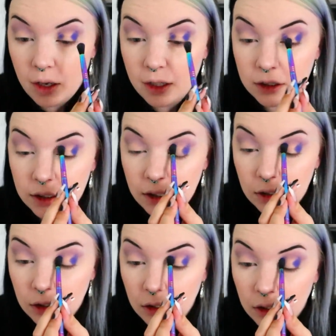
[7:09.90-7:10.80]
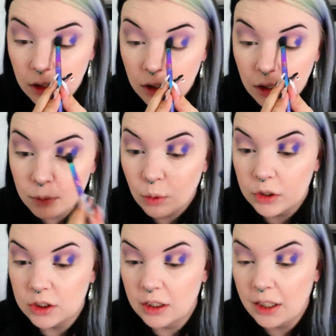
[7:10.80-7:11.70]
and inner
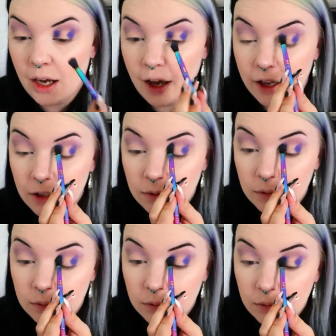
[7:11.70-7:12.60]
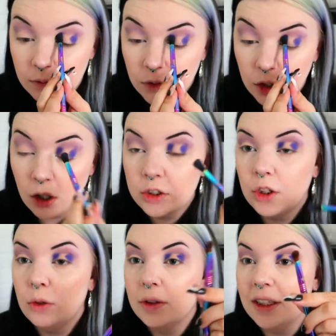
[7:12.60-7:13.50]
portion of the eye. You can also
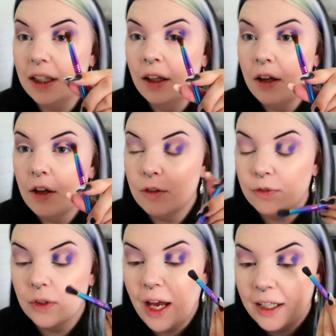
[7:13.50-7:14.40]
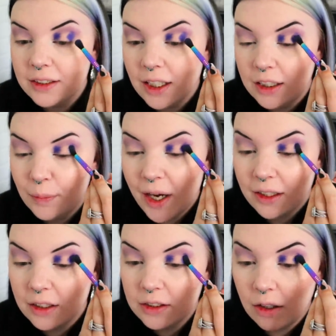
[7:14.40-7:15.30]
use the flat side to
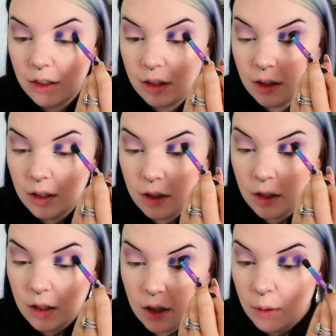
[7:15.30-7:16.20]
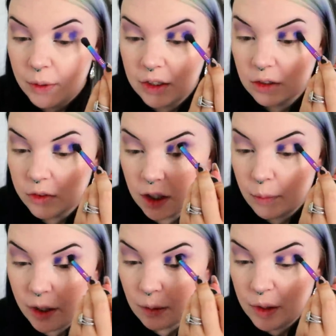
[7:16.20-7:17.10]
pack this on, but these are really
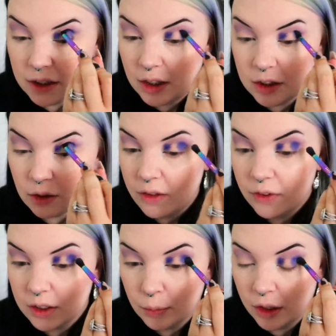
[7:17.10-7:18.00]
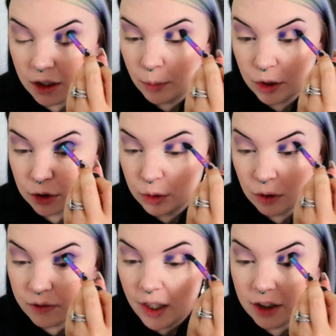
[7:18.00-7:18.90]
pigmented, so I feel like the blending brush will do
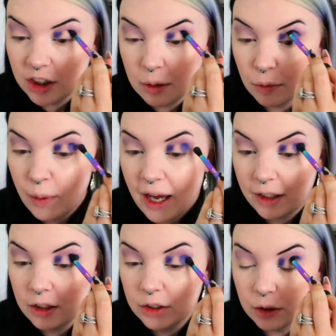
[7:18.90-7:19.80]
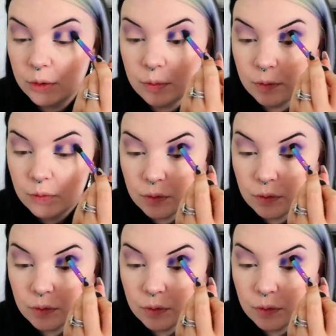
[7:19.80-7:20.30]
a fine job of packing too.